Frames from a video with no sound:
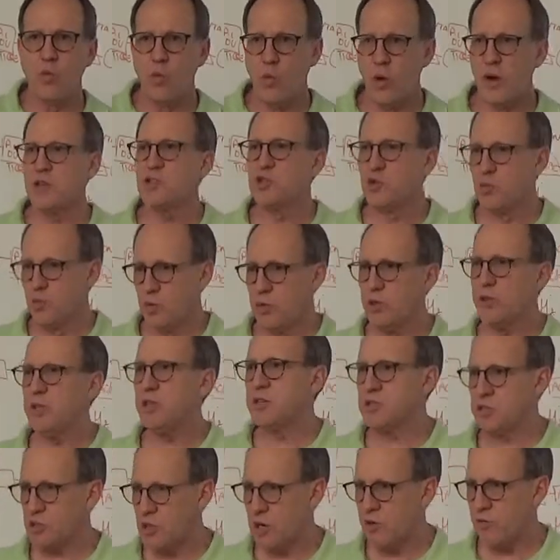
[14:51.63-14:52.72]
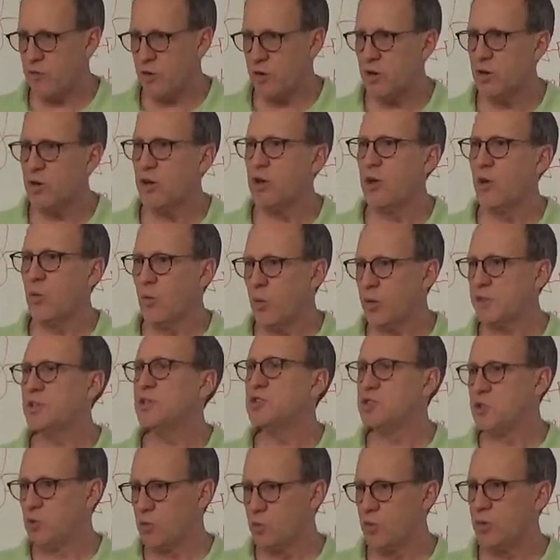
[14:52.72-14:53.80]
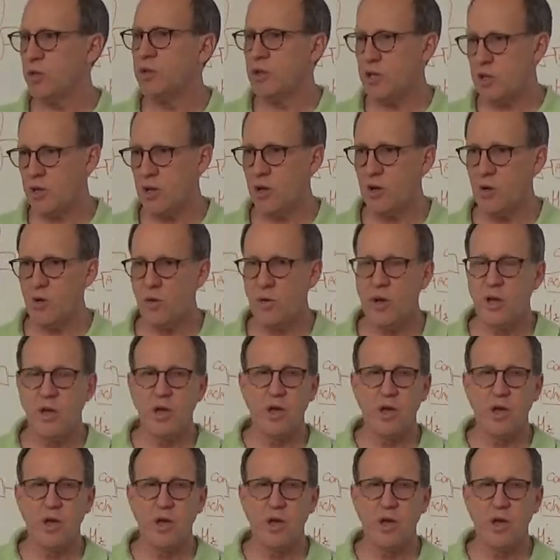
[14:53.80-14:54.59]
what did you really discover? What did you really know?